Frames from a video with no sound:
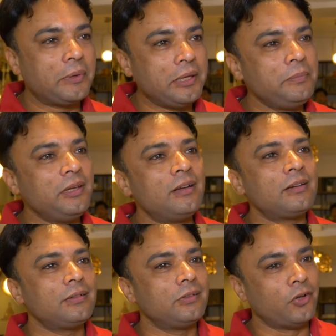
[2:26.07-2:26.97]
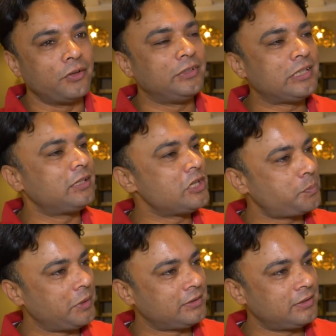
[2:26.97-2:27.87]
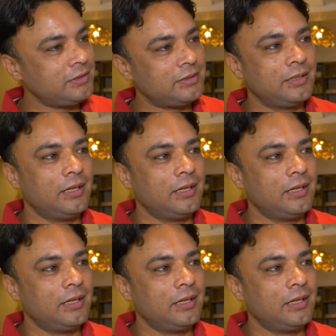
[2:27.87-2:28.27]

premier non-vegetarian spaces,